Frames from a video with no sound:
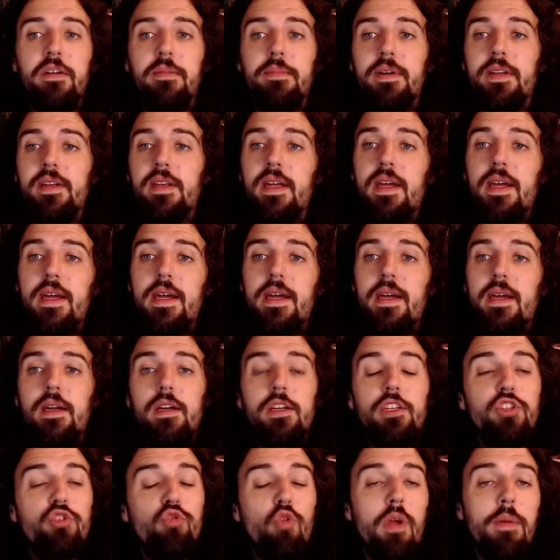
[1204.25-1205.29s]
but
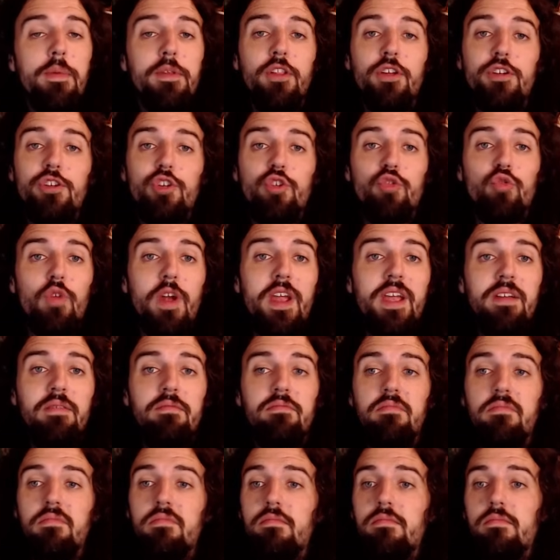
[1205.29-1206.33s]
Swayman looked great.
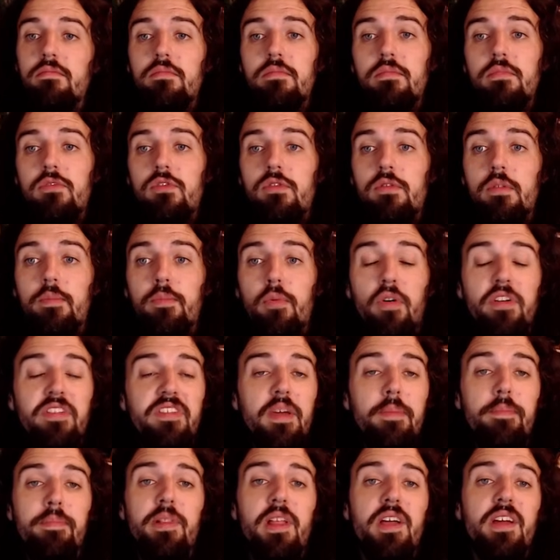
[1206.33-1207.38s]
The boys
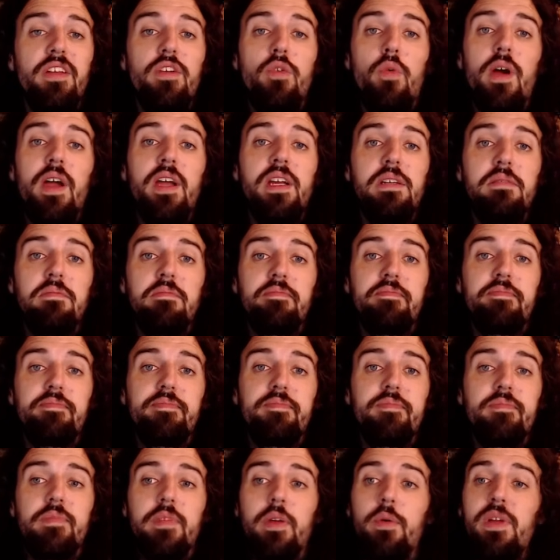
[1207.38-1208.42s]
kept plugging away.
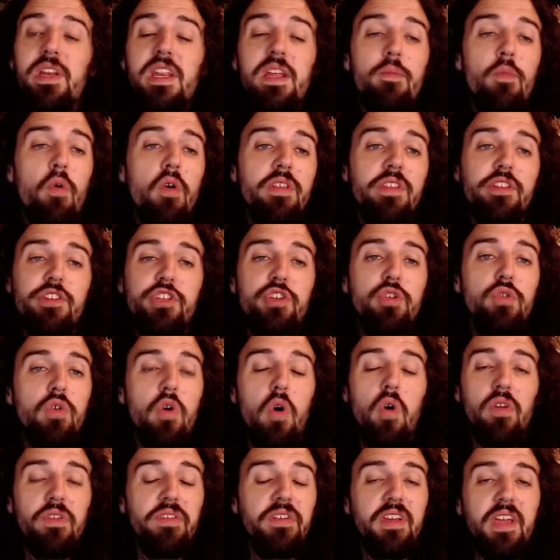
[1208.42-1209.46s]
We need more than 2
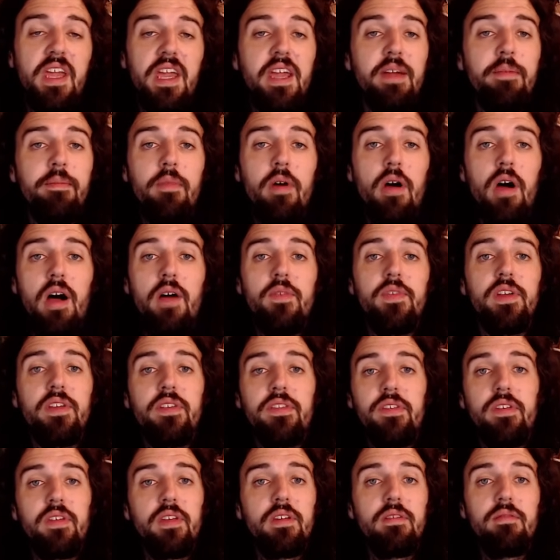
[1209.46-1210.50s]
goals a game,
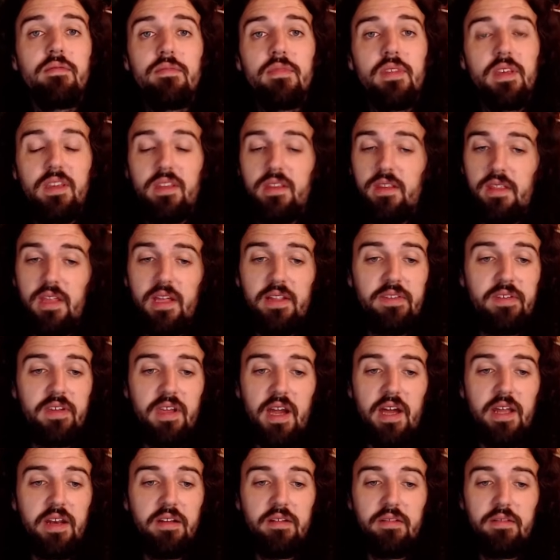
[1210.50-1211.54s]
obviously. Like, that's
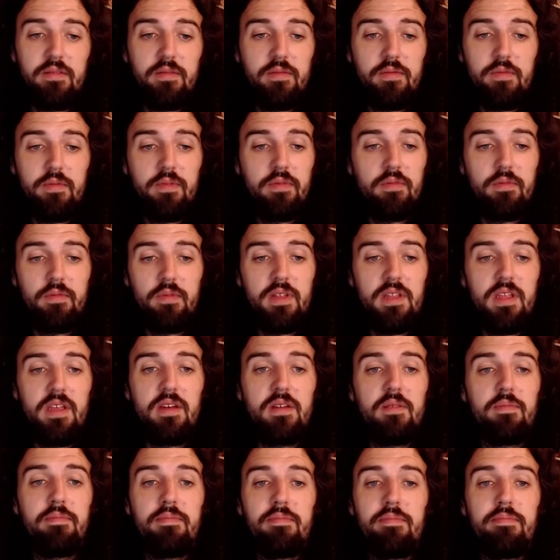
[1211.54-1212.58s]
got it. We need
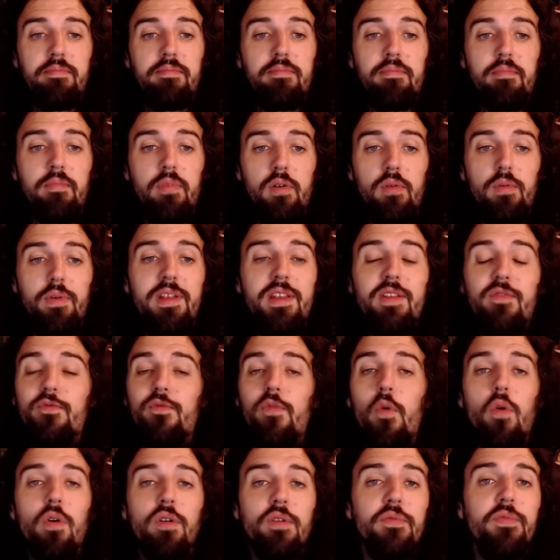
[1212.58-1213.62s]
4
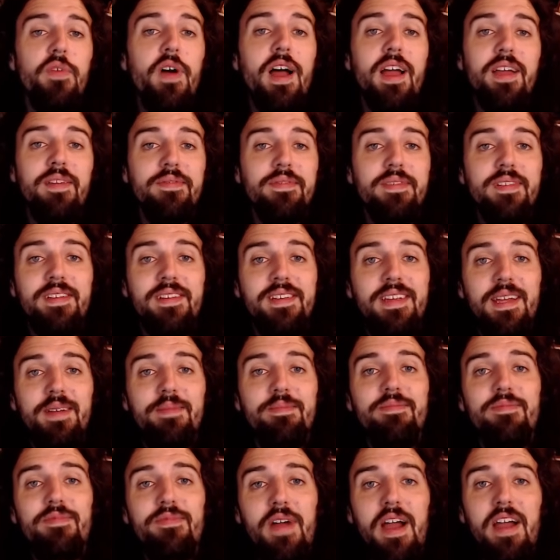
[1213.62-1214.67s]
or 5 in
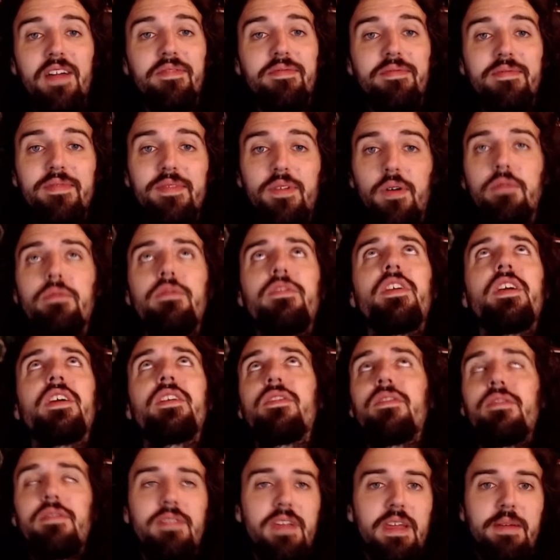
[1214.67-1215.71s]
game 5 or
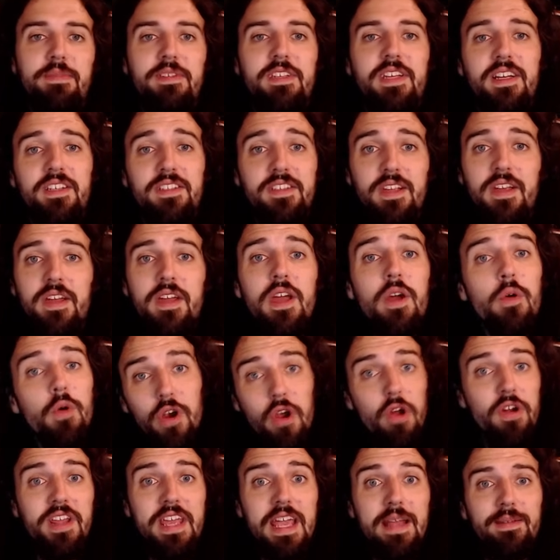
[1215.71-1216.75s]
6. Game 6. We're
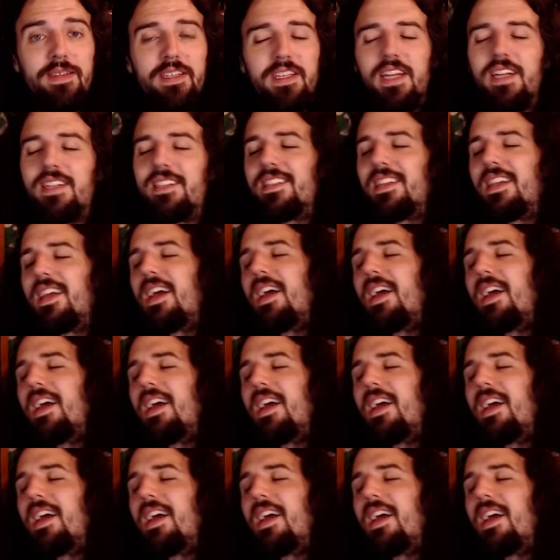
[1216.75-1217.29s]
going to game 6.